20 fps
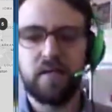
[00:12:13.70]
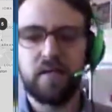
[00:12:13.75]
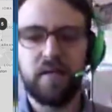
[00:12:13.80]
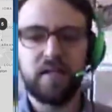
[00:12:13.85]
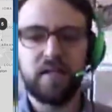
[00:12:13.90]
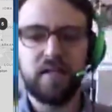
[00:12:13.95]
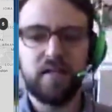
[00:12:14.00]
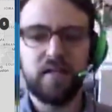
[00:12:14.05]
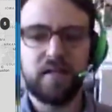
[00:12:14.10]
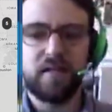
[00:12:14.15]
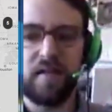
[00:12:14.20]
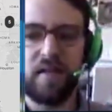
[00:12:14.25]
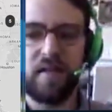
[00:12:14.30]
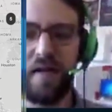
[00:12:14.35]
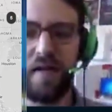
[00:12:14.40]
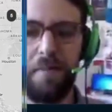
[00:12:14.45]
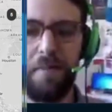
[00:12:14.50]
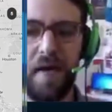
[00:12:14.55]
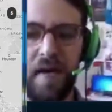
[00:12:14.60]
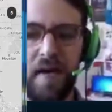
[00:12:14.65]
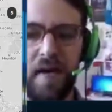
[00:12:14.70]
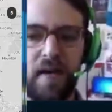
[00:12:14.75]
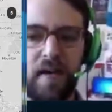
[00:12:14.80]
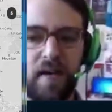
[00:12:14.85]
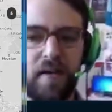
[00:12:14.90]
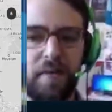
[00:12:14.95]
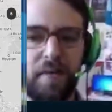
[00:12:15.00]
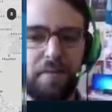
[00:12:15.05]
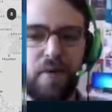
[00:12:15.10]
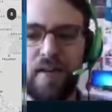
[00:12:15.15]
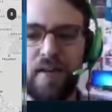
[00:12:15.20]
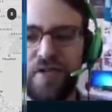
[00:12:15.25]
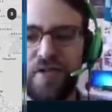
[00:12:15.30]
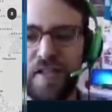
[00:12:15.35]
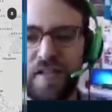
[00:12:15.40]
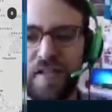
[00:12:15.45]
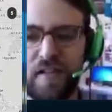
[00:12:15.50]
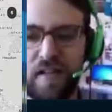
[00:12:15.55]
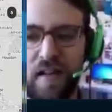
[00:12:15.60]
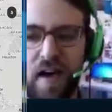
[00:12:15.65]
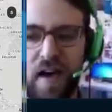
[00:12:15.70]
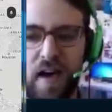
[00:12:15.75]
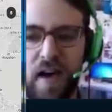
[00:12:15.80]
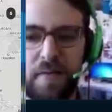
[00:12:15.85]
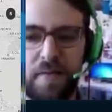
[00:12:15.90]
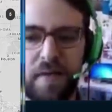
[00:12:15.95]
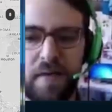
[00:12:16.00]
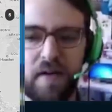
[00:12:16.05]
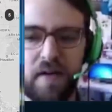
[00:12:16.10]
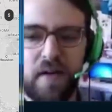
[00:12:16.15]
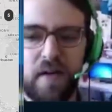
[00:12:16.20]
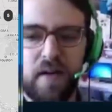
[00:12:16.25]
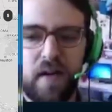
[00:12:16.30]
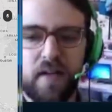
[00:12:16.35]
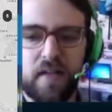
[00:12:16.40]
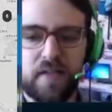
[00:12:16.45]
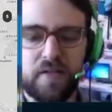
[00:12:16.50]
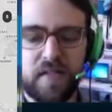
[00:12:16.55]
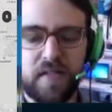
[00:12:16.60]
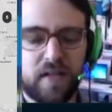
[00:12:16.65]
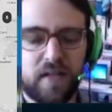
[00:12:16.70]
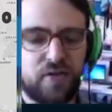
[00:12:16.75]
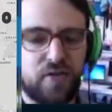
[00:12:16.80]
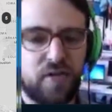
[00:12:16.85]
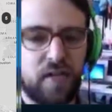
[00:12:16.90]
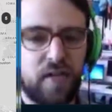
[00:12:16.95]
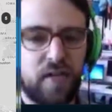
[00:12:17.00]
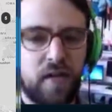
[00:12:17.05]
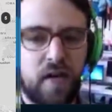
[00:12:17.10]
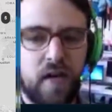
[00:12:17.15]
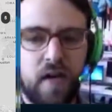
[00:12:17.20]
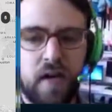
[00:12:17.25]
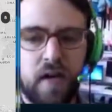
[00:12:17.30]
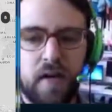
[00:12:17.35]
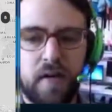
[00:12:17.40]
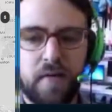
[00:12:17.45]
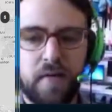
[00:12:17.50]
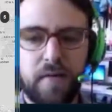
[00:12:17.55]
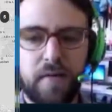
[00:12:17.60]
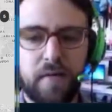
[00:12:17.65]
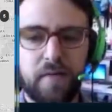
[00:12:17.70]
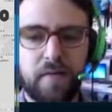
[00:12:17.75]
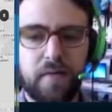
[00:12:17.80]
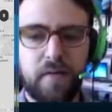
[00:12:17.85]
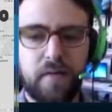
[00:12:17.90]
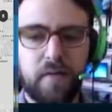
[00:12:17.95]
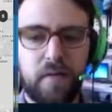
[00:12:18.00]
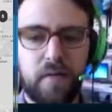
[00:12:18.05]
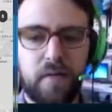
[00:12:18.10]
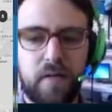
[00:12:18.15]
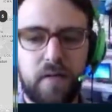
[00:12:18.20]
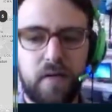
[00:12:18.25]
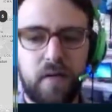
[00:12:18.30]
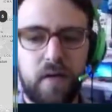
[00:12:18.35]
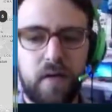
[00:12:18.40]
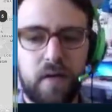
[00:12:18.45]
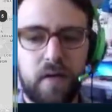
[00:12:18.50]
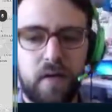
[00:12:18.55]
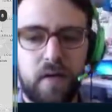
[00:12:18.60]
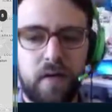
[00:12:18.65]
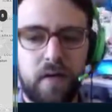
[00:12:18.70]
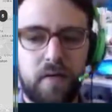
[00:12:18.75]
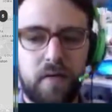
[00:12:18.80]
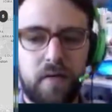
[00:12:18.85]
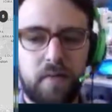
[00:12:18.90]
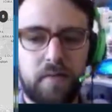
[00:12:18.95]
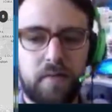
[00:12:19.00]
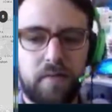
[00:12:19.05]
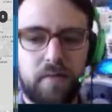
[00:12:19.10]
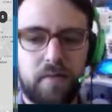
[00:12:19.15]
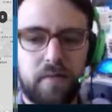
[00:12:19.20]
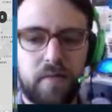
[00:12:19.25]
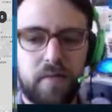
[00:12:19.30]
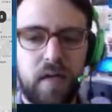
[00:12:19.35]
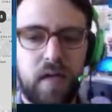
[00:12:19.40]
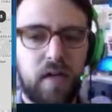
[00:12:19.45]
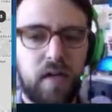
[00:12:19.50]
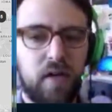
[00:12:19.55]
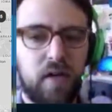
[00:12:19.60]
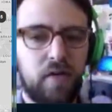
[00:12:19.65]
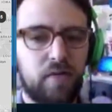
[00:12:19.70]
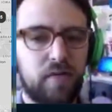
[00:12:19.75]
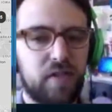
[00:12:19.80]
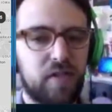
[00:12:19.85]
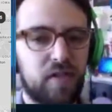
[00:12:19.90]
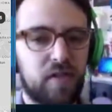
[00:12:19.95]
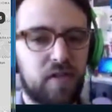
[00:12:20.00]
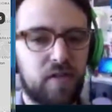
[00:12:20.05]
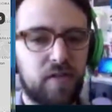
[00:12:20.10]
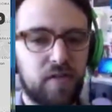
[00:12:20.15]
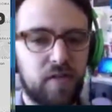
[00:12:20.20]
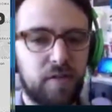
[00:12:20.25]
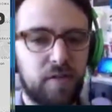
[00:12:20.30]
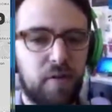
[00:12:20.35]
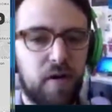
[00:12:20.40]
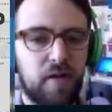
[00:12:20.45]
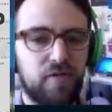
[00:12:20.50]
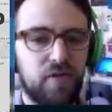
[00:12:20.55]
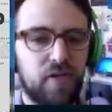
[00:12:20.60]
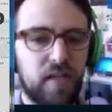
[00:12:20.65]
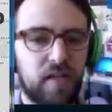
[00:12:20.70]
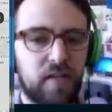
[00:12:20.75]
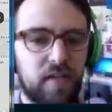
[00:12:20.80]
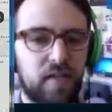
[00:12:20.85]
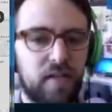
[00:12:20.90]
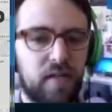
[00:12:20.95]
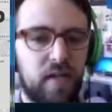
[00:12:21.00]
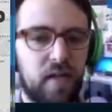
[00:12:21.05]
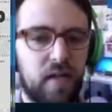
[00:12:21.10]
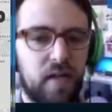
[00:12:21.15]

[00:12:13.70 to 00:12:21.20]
this was a big project in the lab, and this was actually Ido Stern's project.